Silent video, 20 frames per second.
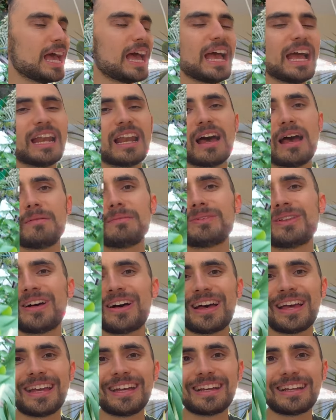And I'm
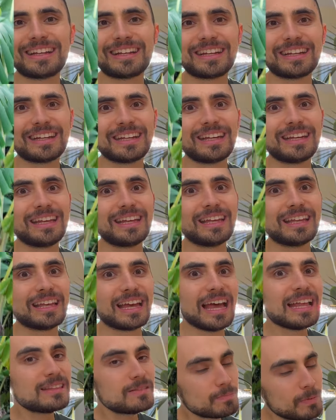like,
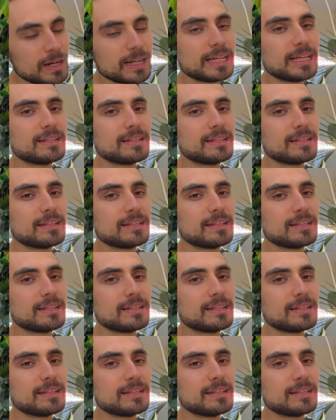that's pretty